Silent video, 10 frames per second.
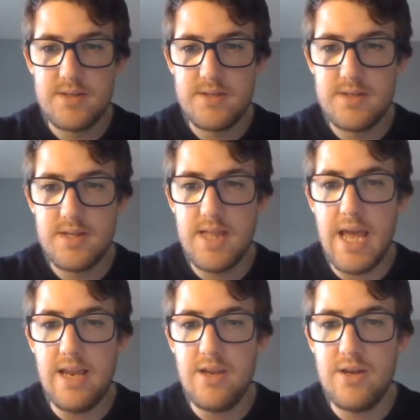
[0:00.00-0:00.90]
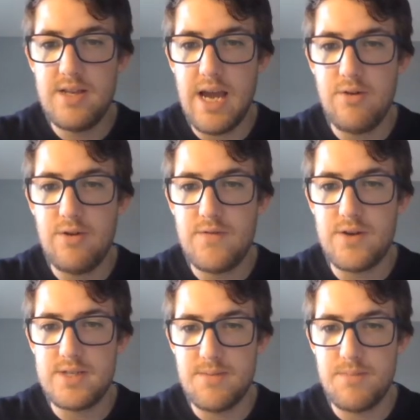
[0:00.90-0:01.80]
Then now you've
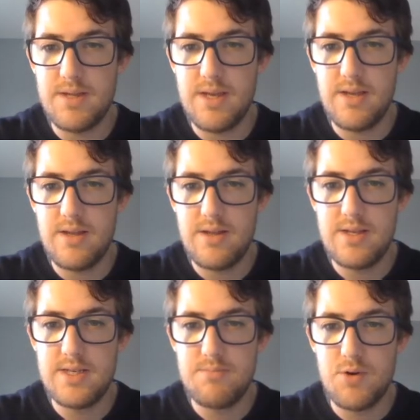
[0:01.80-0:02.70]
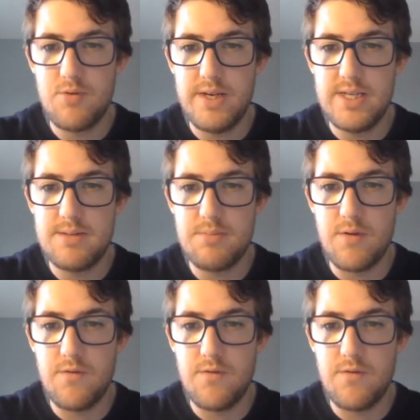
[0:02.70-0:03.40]
got something that is more reasonable.